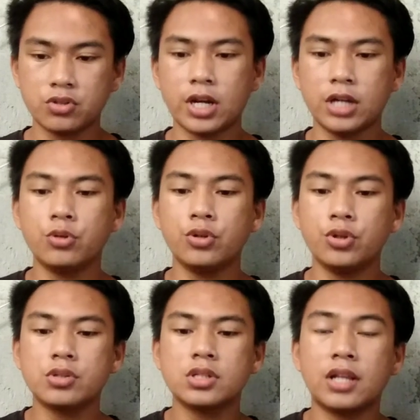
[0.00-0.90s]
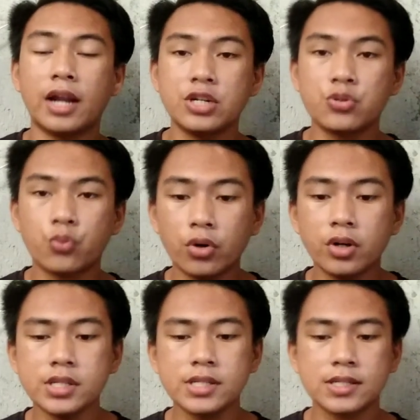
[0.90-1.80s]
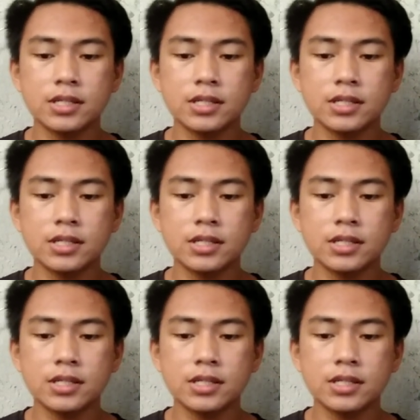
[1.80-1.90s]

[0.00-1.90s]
try to use large words